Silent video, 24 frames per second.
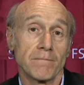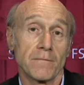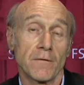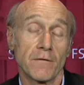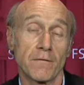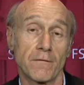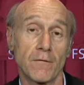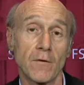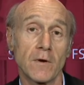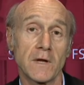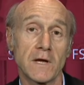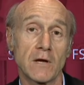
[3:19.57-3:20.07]

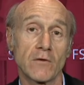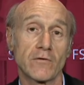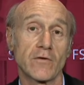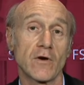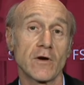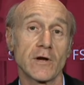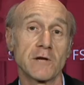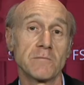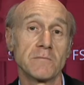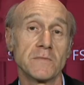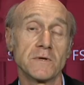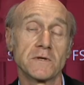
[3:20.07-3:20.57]
fully
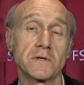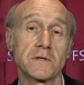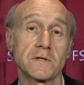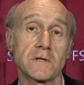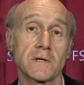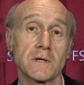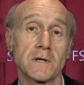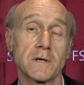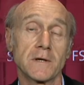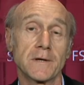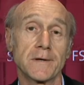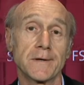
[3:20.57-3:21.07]
autonomous
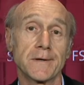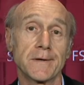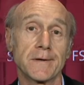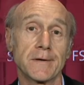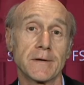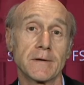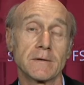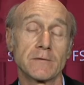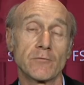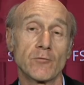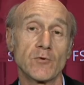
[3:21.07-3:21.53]
uh,